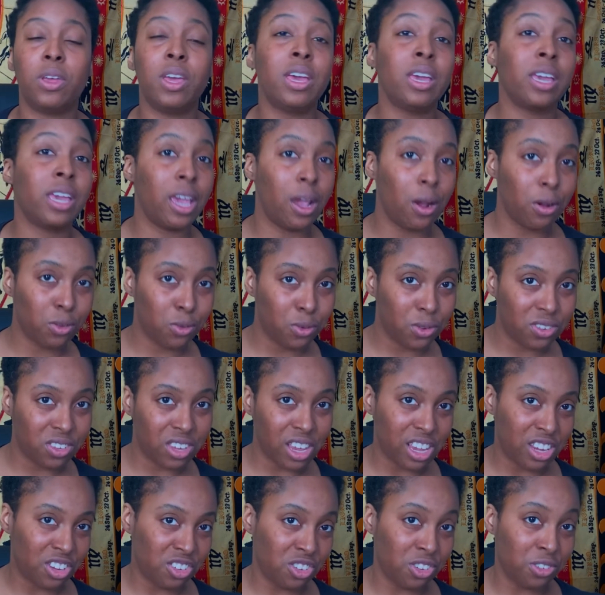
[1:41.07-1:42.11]

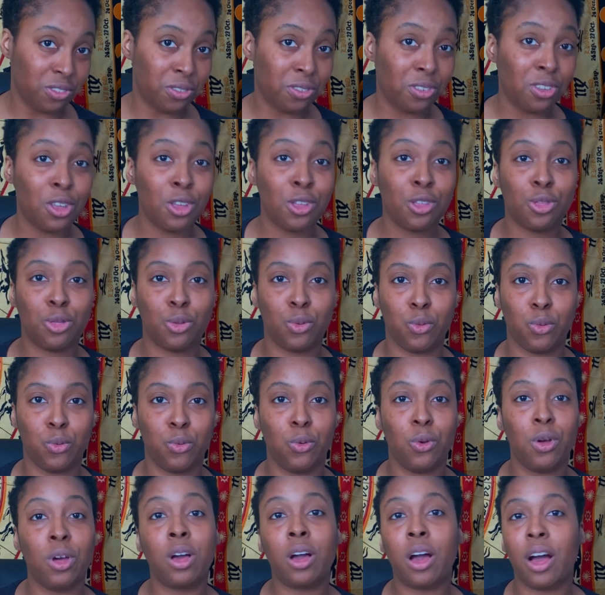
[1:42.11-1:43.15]
Characterization through
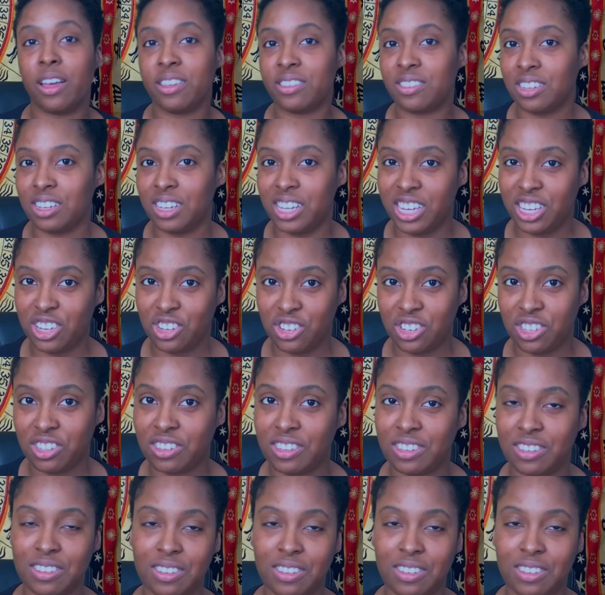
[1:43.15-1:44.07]
Constellations.